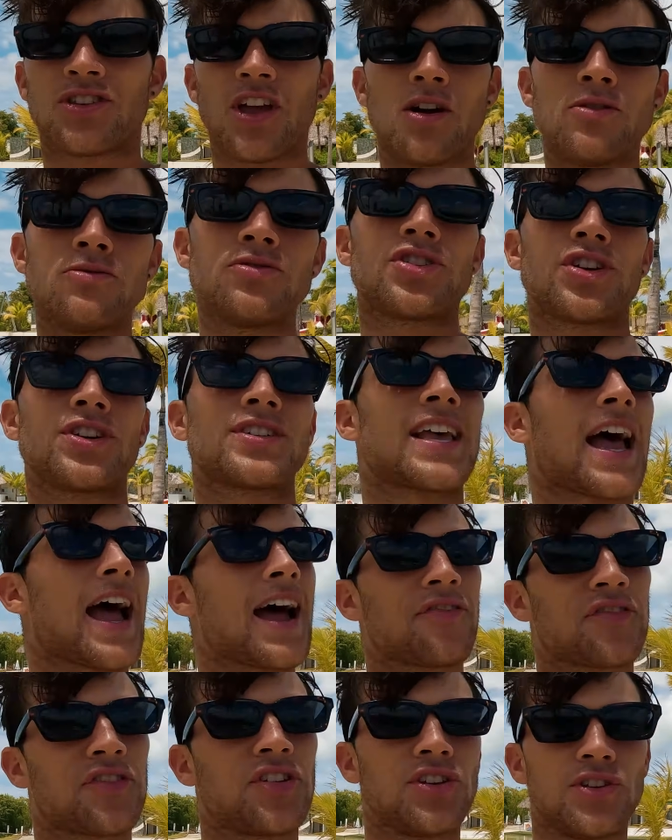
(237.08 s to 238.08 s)
don't just
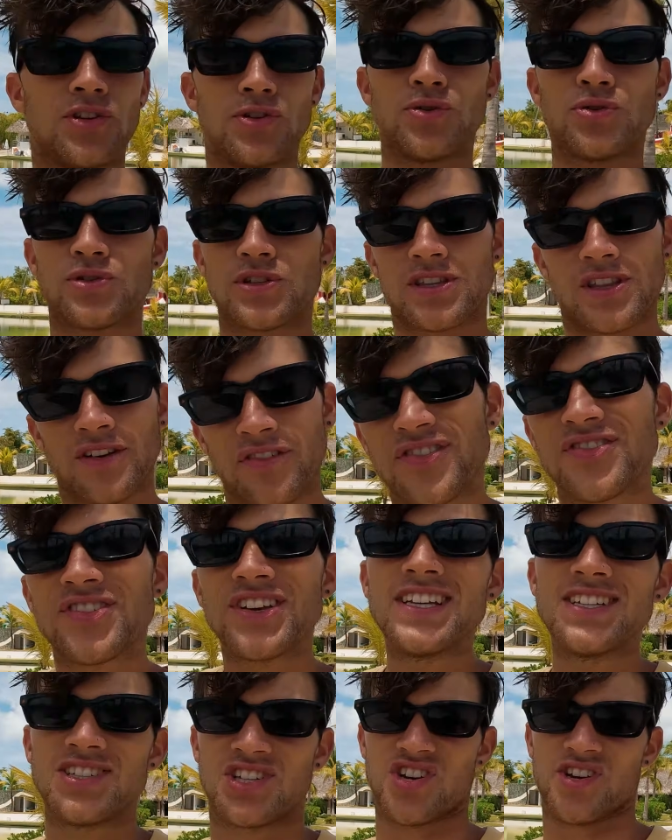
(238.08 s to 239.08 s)
have to use the
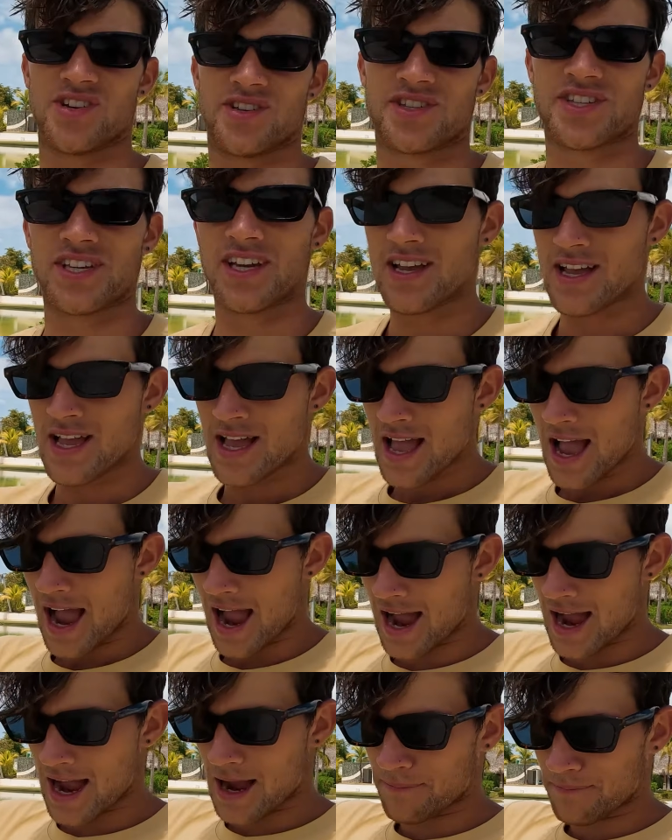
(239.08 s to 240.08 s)
features.
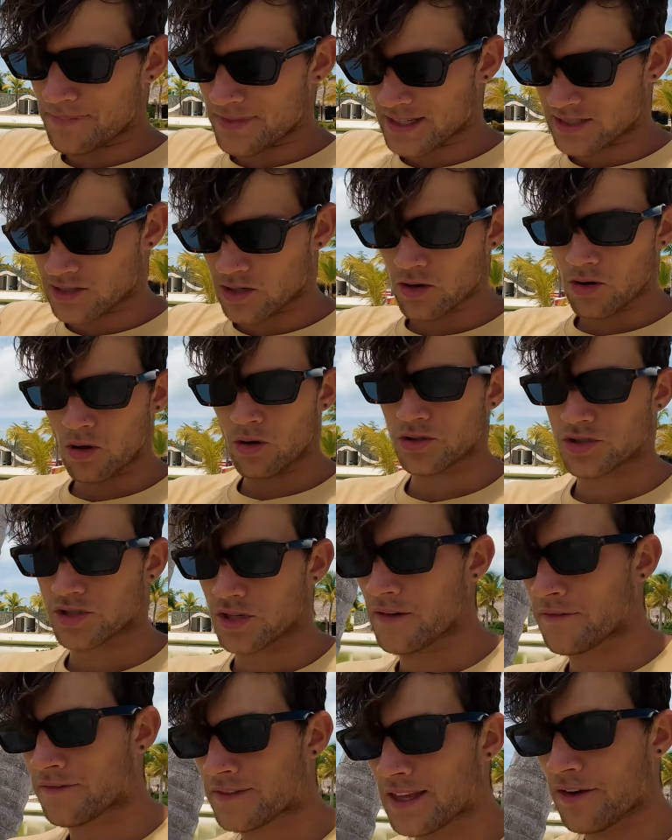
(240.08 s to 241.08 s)
There's lots
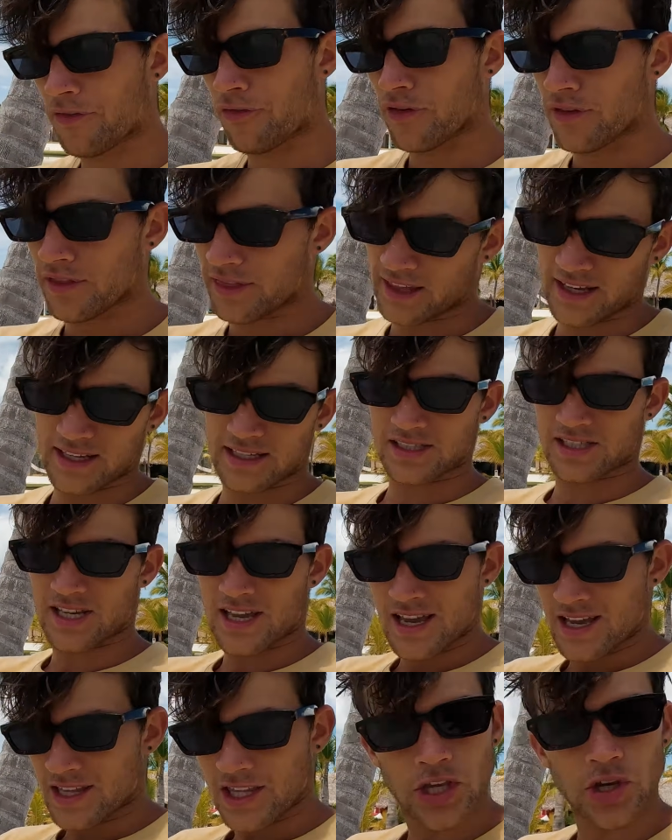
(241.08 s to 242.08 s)
of different things
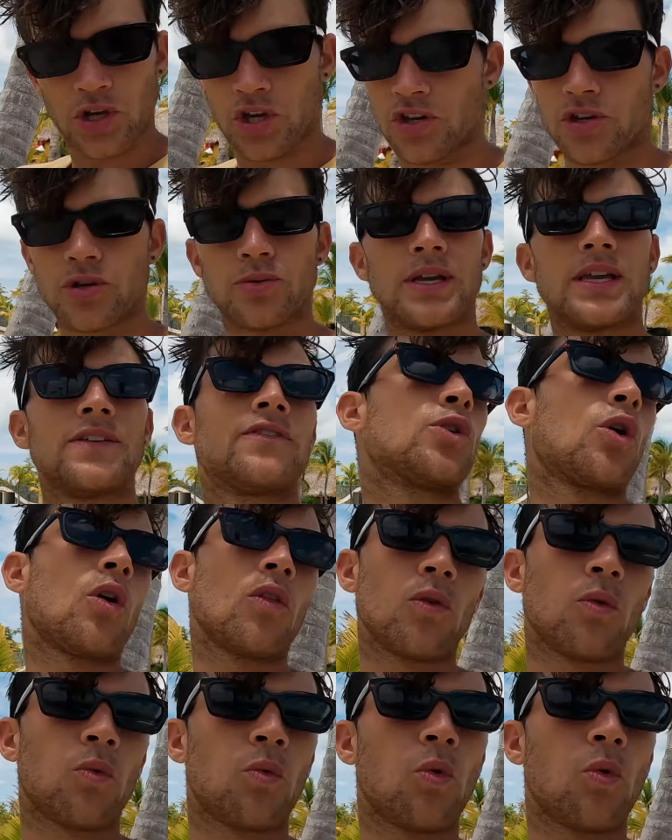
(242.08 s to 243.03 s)
that you can do even on the